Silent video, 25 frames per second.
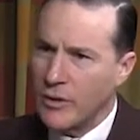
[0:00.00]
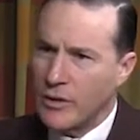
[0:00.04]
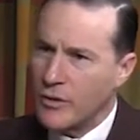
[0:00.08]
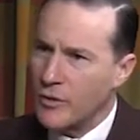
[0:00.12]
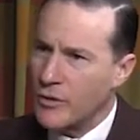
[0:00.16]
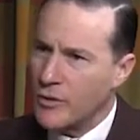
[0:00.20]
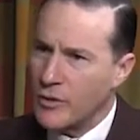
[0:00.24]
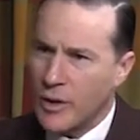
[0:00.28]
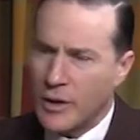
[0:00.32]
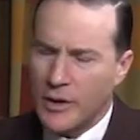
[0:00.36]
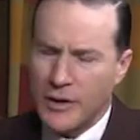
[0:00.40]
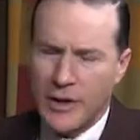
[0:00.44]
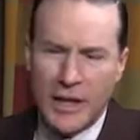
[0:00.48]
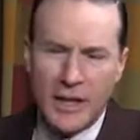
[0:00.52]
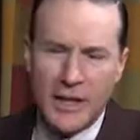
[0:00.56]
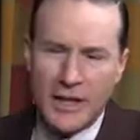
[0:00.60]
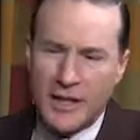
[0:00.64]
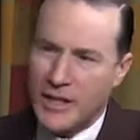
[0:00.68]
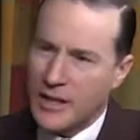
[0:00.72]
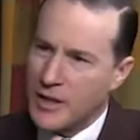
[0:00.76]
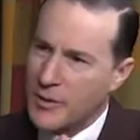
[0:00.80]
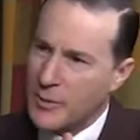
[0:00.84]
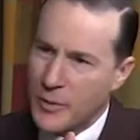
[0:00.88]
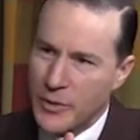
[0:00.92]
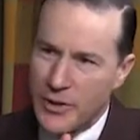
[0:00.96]
clinical trial,
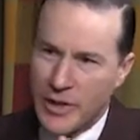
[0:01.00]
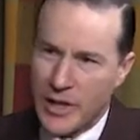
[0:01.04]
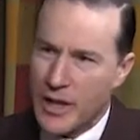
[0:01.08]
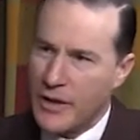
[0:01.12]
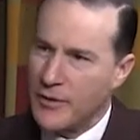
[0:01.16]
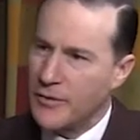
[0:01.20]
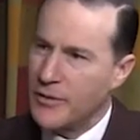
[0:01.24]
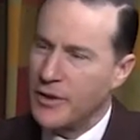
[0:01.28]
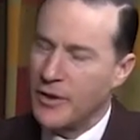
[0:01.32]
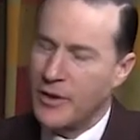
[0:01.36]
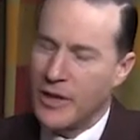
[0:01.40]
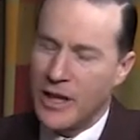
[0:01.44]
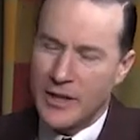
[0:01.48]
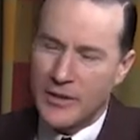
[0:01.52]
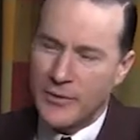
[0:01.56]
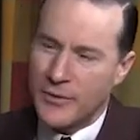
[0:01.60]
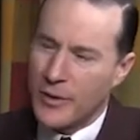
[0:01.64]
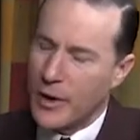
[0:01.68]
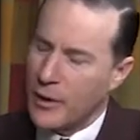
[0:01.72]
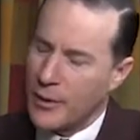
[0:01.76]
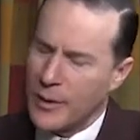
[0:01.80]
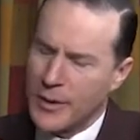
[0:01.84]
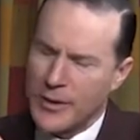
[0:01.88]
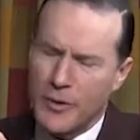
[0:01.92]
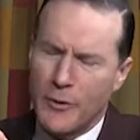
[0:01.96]
96%
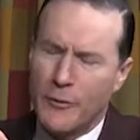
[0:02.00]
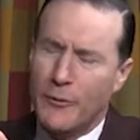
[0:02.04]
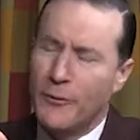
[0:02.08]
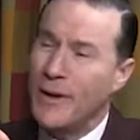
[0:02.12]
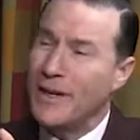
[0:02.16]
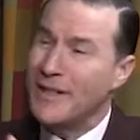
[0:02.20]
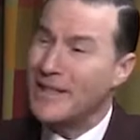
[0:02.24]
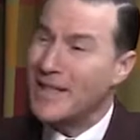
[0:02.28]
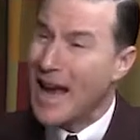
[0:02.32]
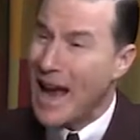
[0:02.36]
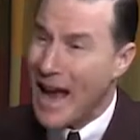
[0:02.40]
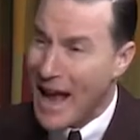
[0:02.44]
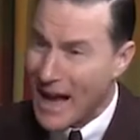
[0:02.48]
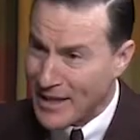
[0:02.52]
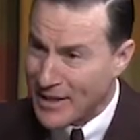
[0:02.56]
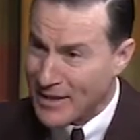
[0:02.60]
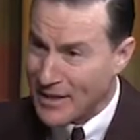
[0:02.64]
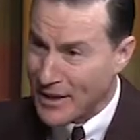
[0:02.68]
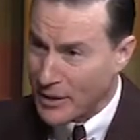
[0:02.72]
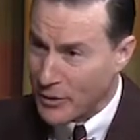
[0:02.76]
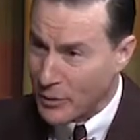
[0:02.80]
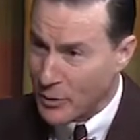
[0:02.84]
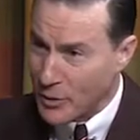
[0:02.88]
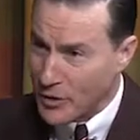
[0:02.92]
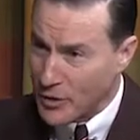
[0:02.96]
SVR rate. So
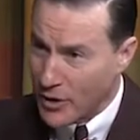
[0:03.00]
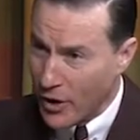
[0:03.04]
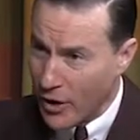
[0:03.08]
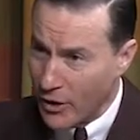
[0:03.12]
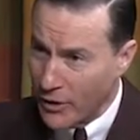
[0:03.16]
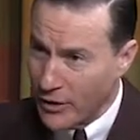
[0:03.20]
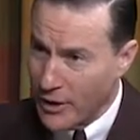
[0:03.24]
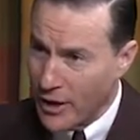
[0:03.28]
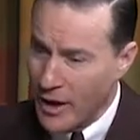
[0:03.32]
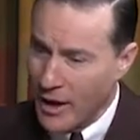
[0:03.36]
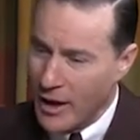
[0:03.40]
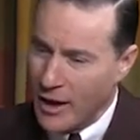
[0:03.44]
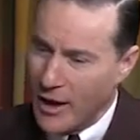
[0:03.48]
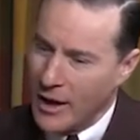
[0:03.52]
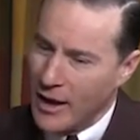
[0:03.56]
fantastic result.